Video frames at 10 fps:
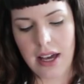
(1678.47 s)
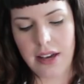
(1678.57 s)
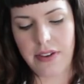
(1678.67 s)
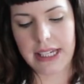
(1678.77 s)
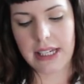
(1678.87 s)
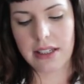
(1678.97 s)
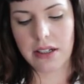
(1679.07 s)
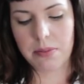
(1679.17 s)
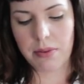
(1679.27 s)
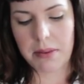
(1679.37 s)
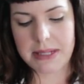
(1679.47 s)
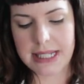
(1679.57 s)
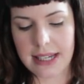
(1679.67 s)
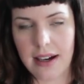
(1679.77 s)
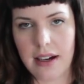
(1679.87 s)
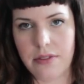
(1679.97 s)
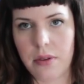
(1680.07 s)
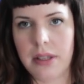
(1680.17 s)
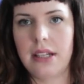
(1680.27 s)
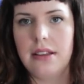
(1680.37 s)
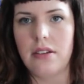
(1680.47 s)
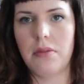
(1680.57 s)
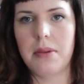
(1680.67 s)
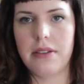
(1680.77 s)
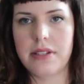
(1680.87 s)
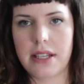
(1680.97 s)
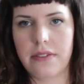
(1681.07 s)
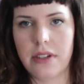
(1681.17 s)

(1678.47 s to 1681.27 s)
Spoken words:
if I can clear up whips, I have only a little bit of stuff